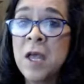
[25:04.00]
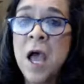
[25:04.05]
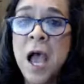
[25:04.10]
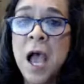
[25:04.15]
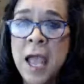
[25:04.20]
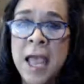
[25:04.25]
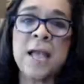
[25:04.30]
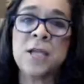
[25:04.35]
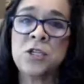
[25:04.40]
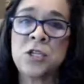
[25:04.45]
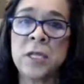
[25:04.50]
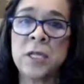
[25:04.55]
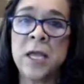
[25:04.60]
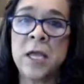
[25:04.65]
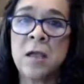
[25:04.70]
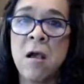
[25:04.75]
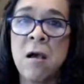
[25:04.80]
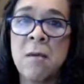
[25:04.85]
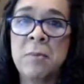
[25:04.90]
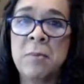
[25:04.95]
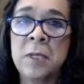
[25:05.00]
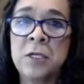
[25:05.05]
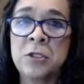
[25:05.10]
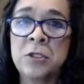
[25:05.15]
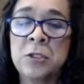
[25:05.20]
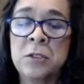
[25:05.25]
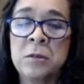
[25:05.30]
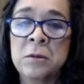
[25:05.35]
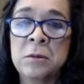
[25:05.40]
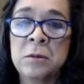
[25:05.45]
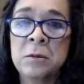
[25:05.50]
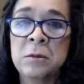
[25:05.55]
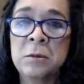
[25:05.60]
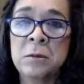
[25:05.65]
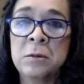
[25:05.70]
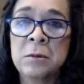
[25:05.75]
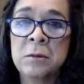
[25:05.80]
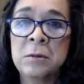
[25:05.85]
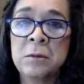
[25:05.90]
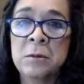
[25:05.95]
I actually accomplished.
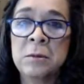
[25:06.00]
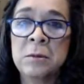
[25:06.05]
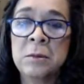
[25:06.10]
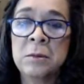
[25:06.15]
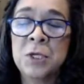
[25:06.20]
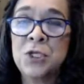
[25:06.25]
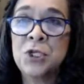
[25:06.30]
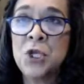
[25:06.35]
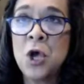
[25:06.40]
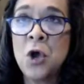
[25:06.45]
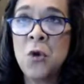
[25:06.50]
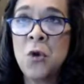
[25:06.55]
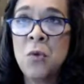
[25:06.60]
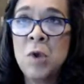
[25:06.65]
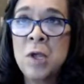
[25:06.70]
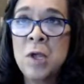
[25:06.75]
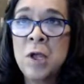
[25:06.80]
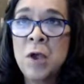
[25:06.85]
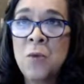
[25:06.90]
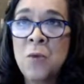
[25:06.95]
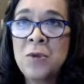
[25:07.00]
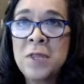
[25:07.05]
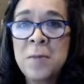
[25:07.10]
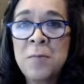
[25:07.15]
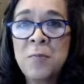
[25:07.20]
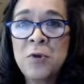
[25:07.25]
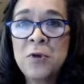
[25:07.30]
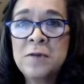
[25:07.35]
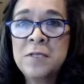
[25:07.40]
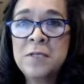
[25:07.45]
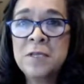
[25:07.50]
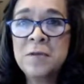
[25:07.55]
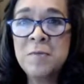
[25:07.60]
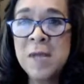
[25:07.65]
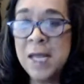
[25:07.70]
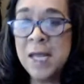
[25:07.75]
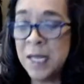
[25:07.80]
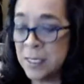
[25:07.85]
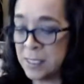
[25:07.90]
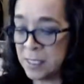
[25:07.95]
So what that proves to
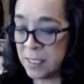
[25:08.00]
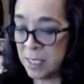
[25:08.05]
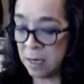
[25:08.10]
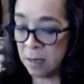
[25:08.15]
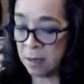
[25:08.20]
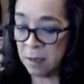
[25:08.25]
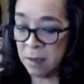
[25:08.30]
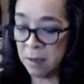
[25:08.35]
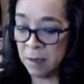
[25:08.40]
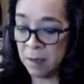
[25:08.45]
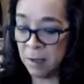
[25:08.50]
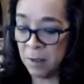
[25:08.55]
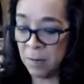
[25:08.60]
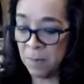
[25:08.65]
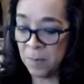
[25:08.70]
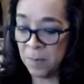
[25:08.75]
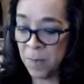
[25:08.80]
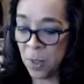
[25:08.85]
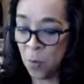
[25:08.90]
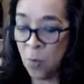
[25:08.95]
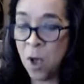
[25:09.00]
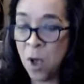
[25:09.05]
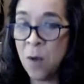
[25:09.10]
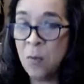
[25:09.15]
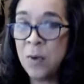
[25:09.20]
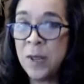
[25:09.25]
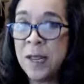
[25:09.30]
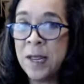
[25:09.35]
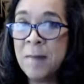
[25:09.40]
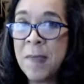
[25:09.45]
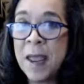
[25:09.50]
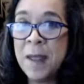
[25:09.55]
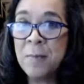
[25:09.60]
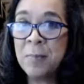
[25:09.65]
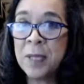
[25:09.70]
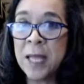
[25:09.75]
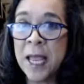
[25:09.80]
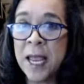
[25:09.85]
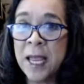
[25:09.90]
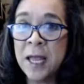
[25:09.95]
me is that while we may
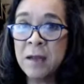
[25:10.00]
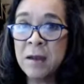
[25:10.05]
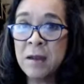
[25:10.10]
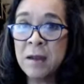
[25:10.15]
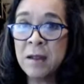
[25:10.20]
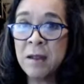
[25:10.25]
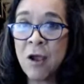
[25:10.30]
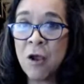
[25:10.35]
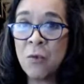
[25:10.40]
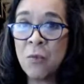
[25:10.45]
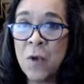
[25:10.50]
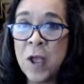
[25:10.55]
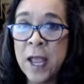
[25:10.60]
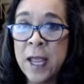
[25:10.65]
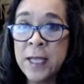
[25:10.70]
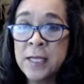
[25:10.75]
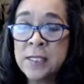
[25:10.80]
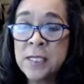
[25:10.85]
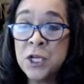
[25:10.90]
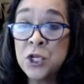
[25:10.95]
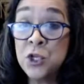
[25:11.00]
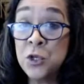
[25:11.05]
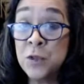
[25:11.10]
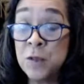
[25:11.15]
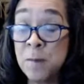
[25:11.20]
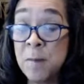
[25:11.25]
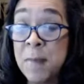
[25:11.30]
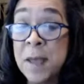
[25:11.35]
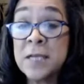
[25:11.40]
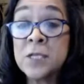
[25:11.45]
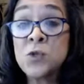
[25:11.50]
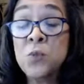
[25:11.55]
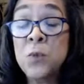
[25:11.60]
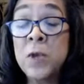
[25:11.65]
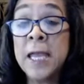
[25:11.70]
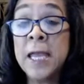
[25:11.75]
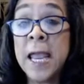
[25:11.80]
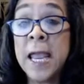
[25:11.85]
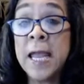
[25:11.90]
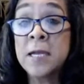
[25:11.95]
plan our ways and do the best
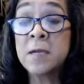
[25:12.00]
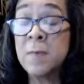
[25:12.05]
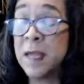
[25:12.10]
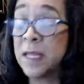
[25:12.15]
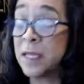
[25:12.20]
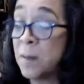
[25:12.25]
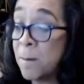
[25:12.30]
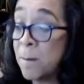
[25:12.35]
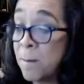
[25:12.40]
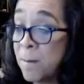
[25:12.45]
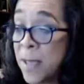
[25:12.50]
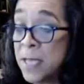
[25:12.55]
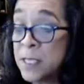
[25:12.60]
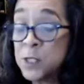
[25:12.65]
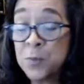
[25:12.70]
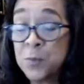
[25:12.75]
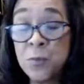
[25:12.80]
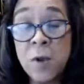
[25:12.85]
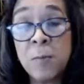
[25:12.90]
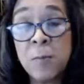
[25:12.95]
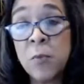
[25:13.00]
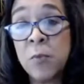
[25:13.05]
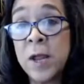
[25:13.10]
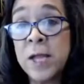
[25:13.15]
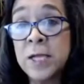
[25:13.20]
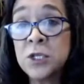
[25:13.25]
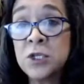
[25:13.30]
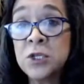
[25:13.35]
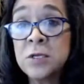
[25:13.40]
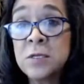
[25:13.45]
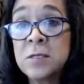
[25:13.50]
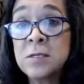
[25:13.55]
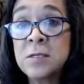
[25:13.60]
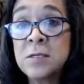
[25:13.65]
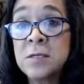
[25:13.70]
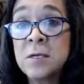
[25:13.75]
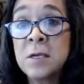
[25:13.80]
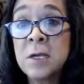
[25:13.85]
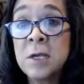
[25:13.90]
we can to make the best preparations